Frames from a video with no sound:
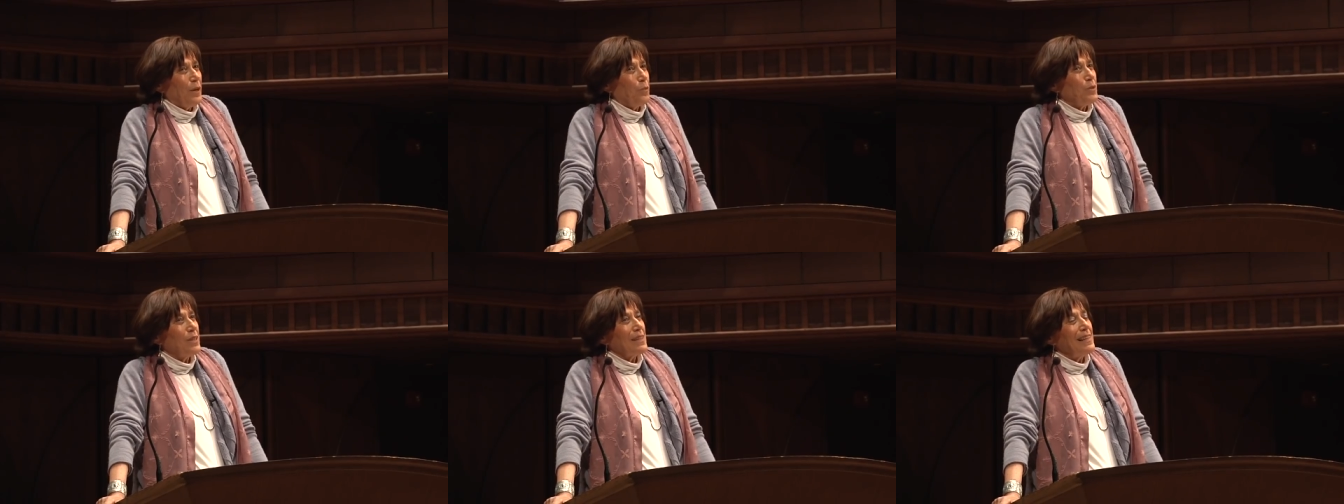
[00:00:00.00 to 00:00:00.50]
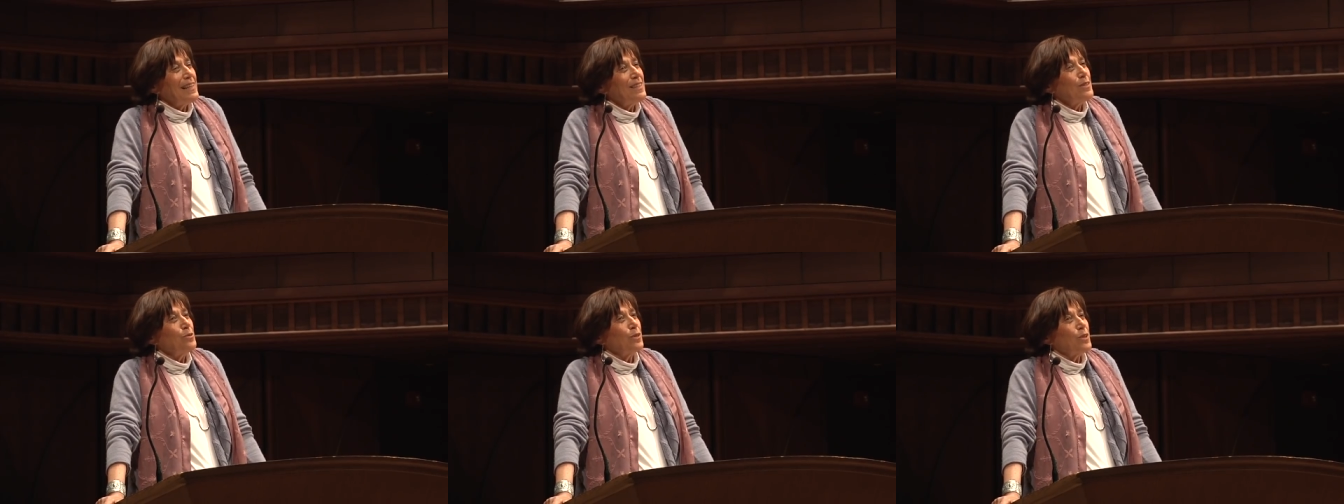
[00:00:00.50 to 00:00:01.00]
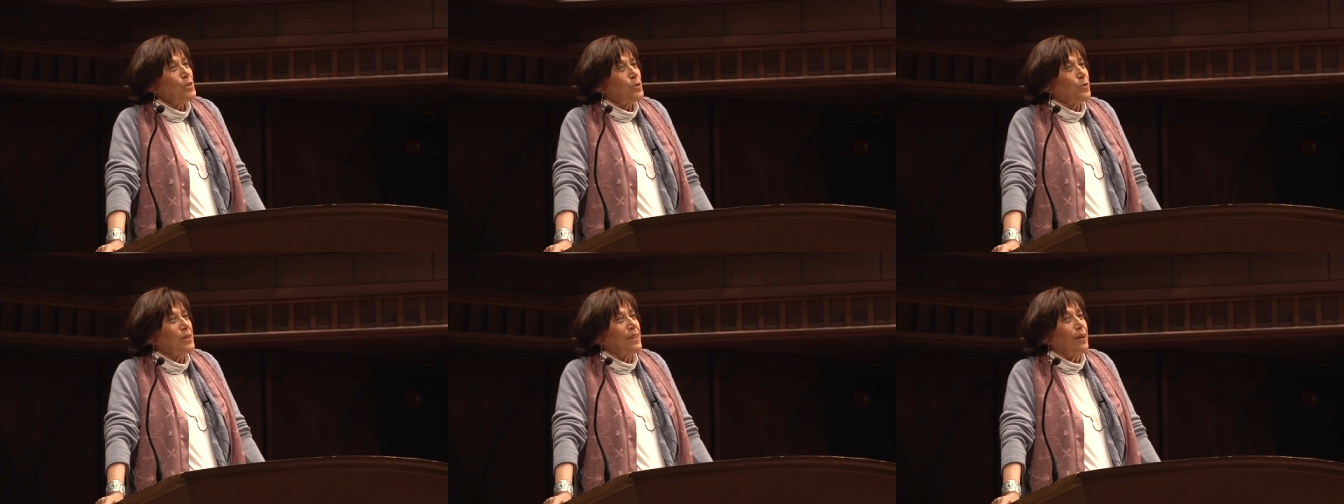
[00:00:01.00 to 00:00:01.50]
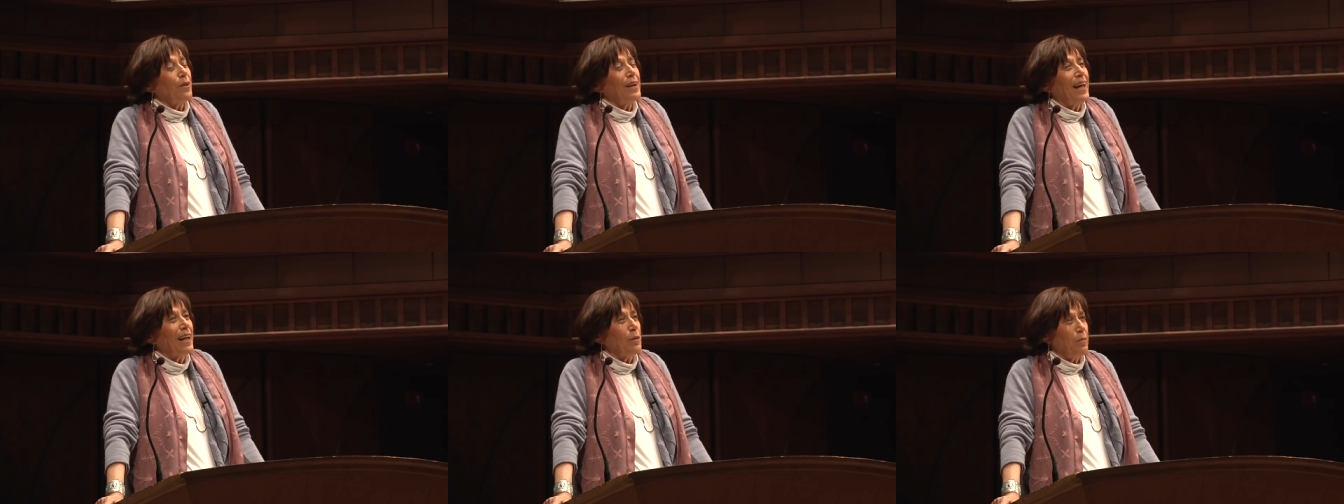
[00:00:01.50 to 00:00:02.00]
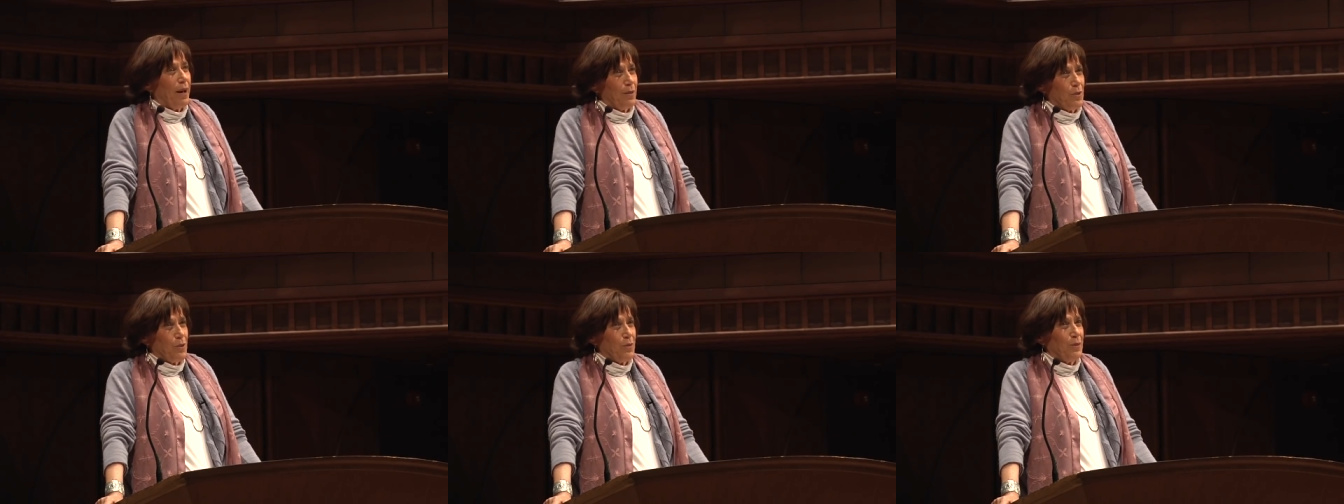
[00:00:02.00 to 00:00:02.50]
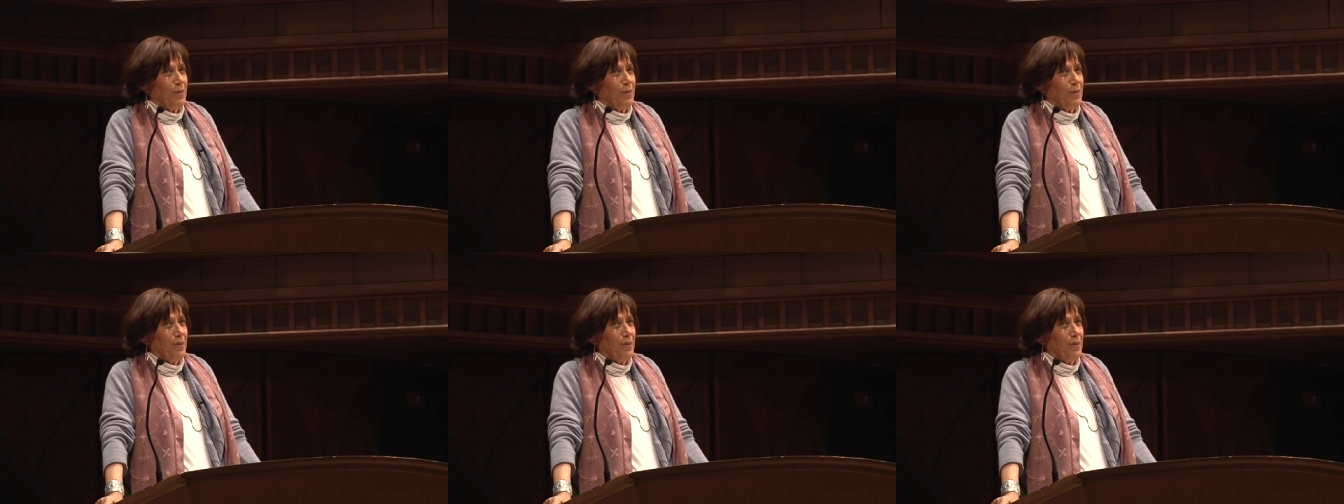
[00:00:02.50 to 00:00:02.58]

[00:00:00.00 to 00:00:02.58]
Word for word: which is listen to the stories that are not about you.